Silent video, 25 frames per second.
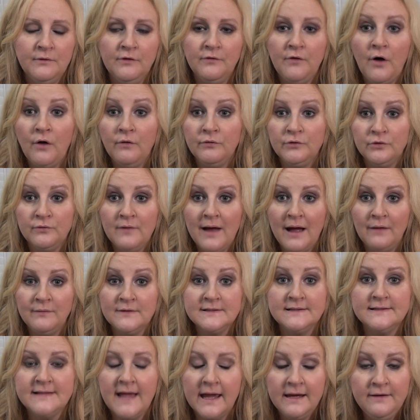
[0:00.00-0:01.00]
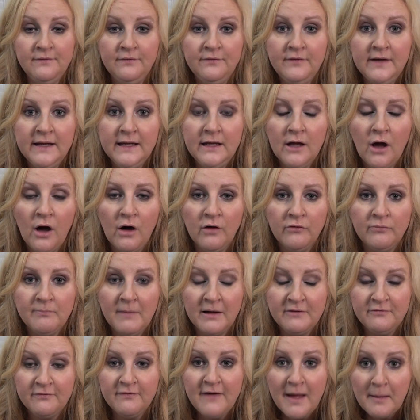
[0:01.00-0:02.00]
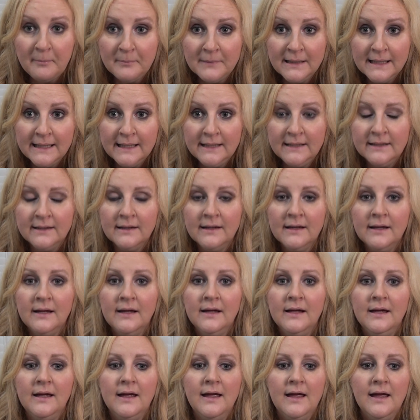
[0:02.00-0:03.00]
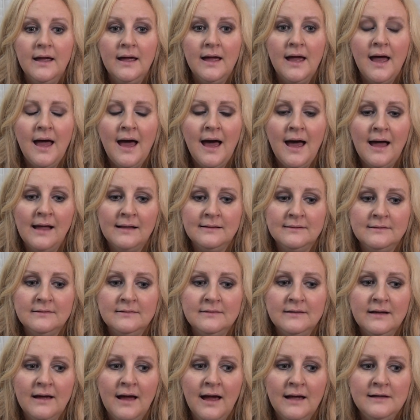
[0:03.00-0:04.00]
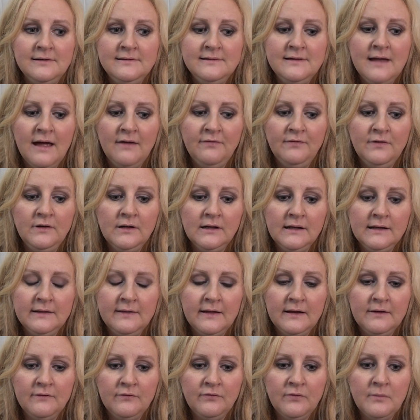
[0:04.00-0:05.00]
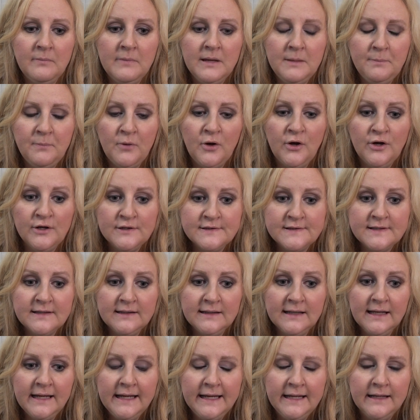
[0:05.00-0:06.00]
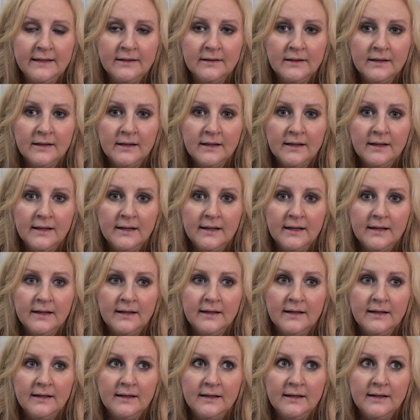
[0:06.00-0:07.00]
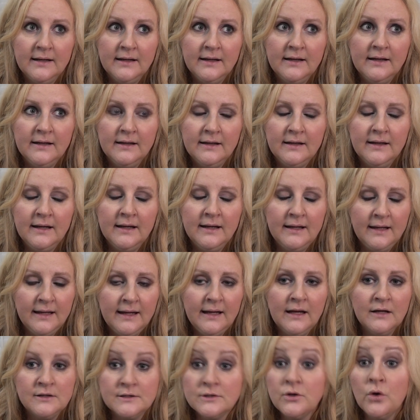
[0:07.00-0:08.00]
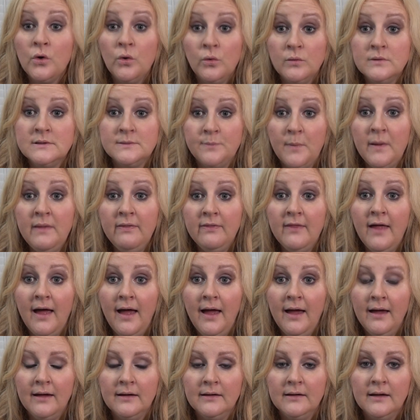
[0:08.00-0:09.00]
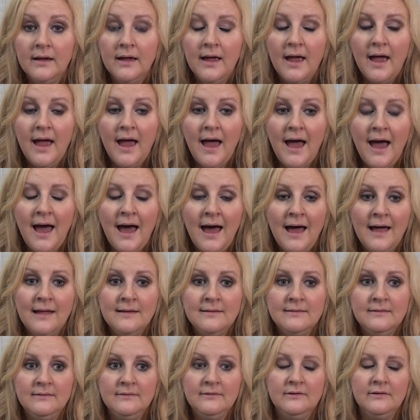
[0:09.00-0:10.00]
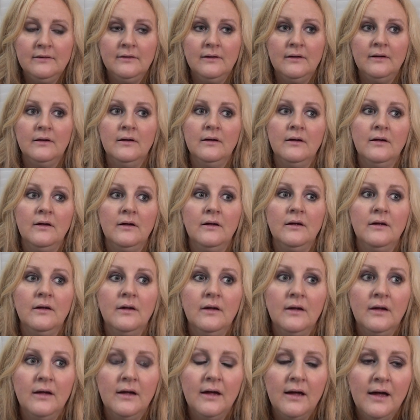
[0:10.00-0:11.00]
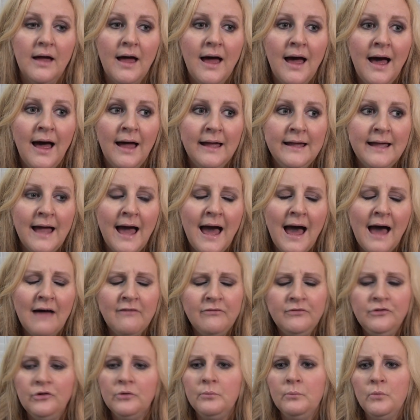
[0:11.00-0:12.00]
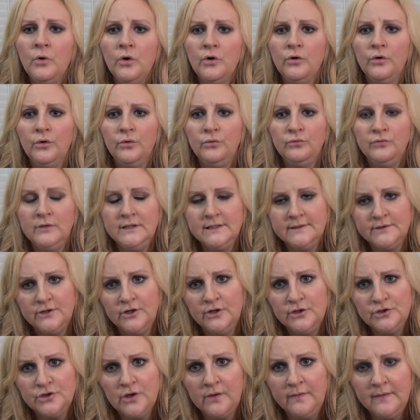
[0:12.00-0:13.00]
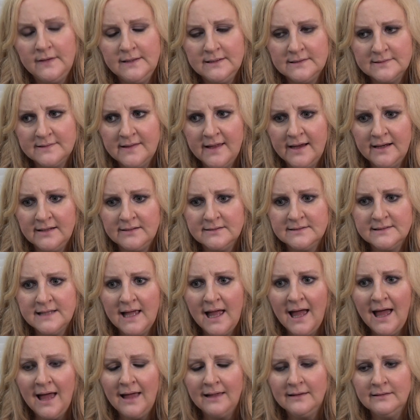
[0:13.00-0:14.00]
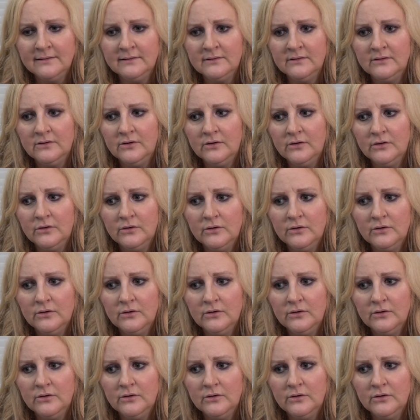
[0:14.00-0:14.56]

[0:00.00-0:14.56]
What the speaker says: revolved around the safety of my family, and I definitely think for me personally it has always been there. And I have done more research on these things, and